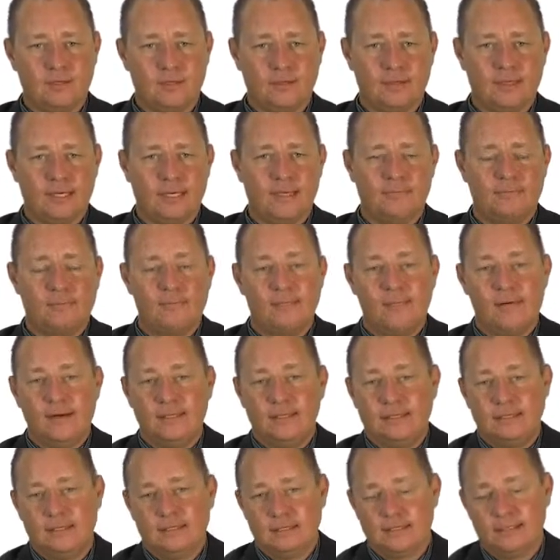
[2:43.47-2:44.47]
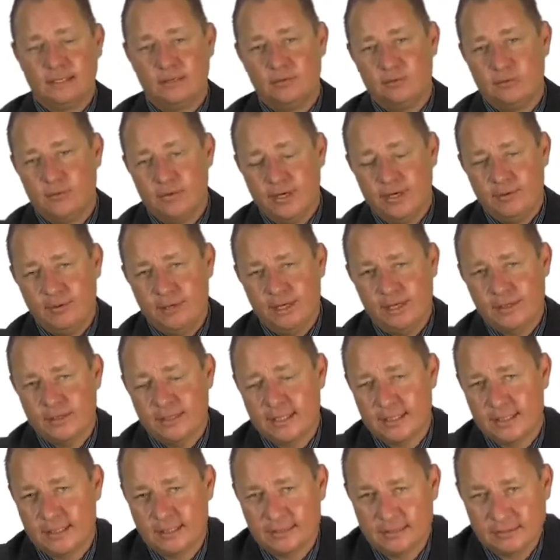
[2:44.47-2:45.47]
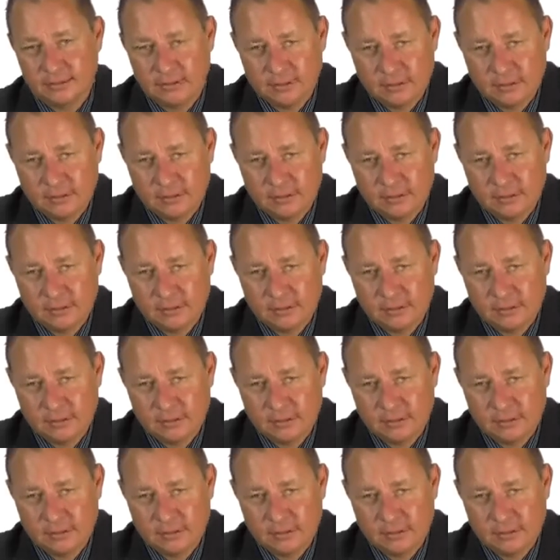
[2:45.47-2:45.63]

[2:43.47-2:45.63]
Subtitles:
Okay, so when we look at